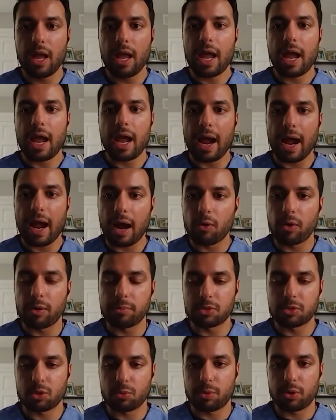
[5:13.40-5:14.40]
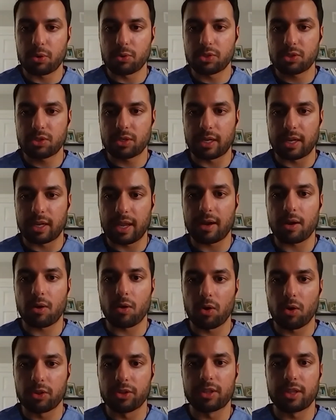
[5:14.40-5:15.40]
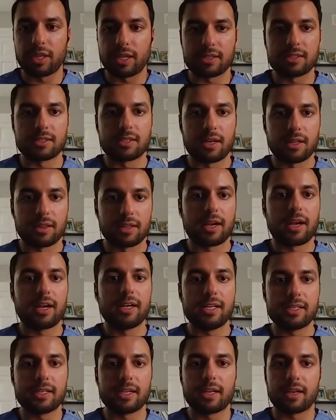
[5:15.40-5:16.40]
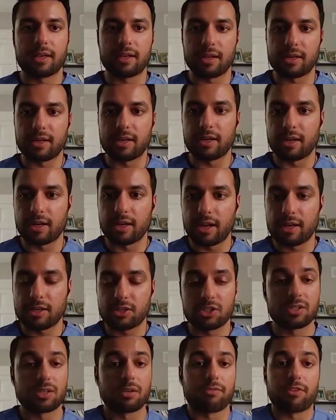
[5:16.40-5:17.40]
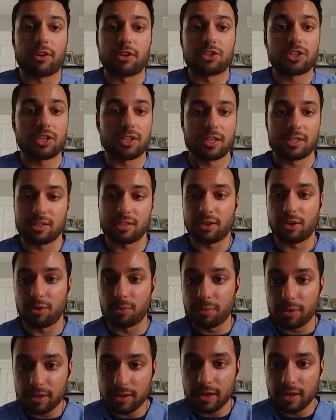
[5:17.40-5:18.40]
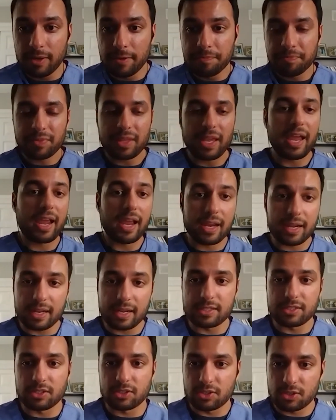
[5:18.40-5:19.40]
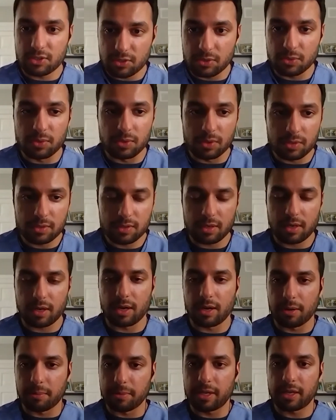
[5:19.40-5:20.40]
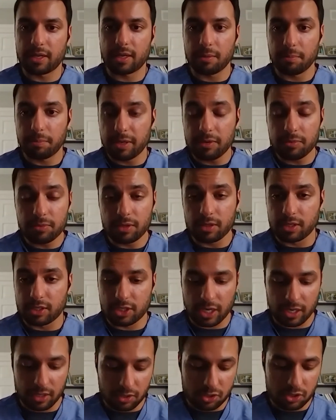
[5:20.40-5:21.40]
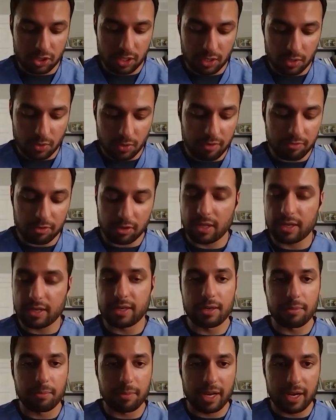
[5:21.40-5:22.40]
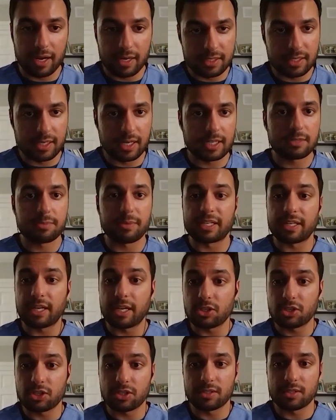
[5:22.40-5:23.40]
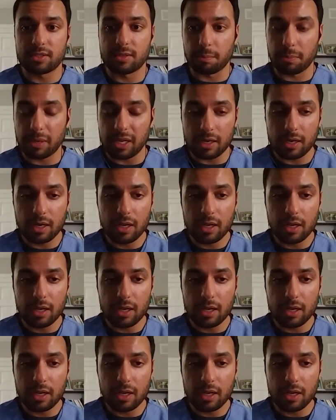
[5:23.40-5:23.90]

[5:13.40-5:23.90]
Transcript: how I'm supposed to get all the things done that I need to get done in a day just to function as a human and as a student. It can be really challenging. You have a lot of demands and expectations to meet.